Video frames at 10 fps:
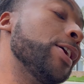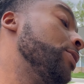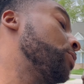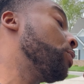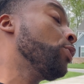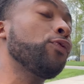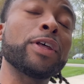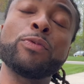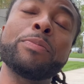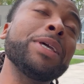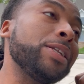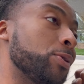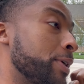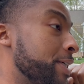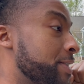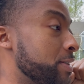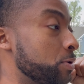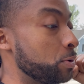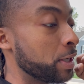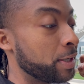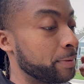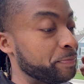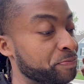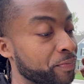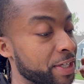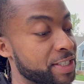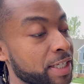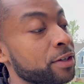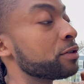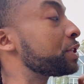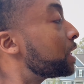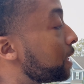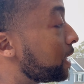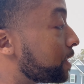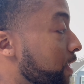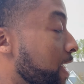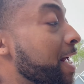So hopefully with me doing these new cylinder studs,